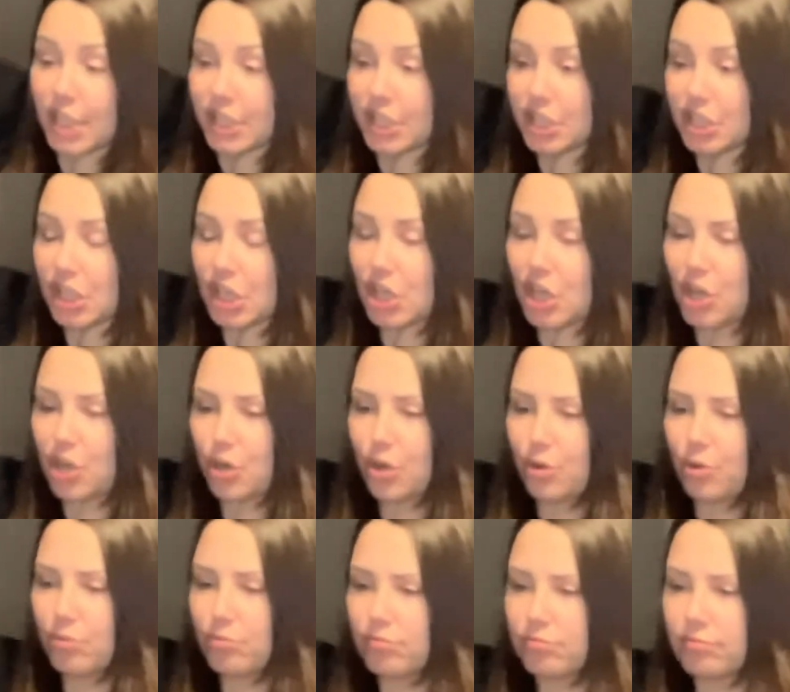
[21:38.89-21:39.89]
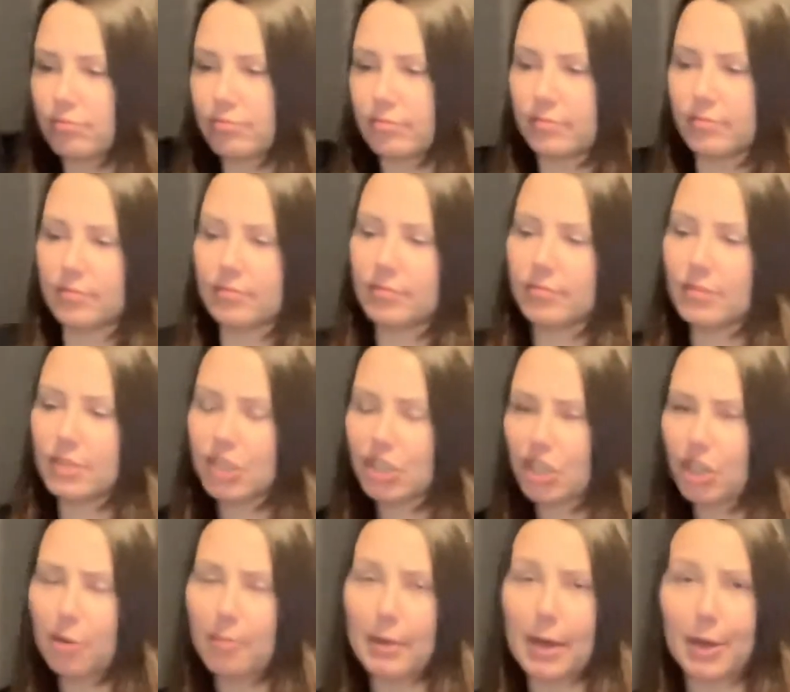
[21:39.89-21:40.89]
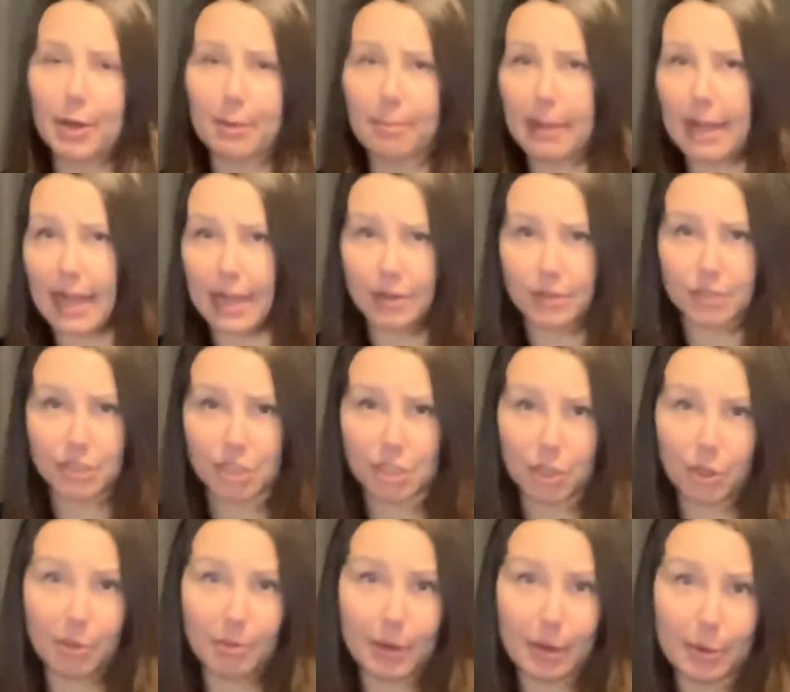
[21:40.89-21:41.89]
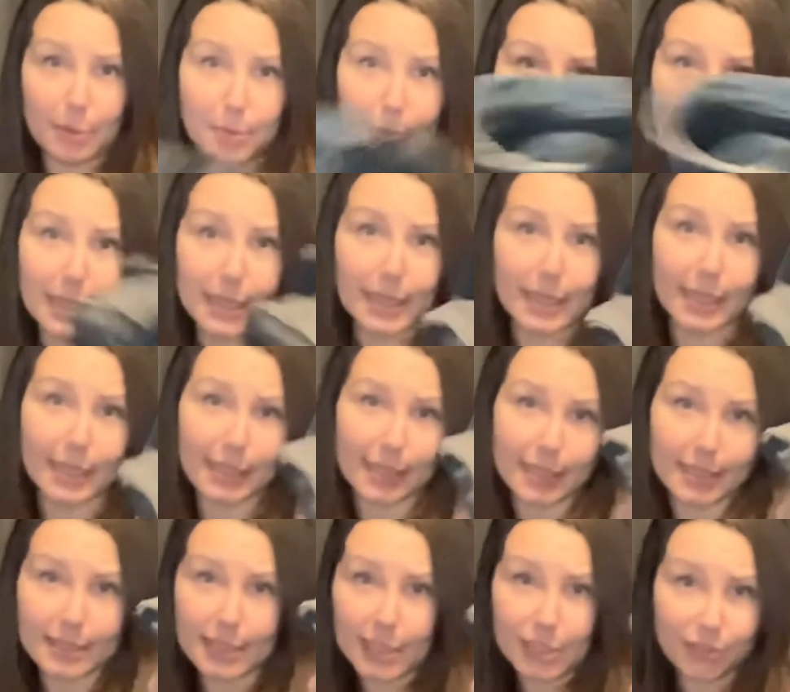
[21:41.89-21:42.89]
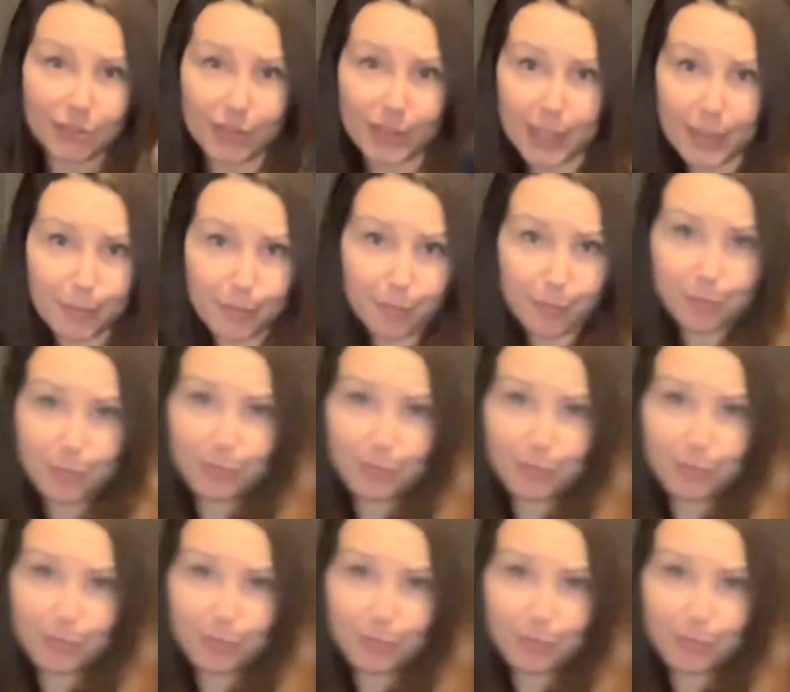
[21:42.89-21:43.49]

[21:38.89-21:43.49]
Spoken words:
So these are about a pound, so I probably paid 88 cents for them.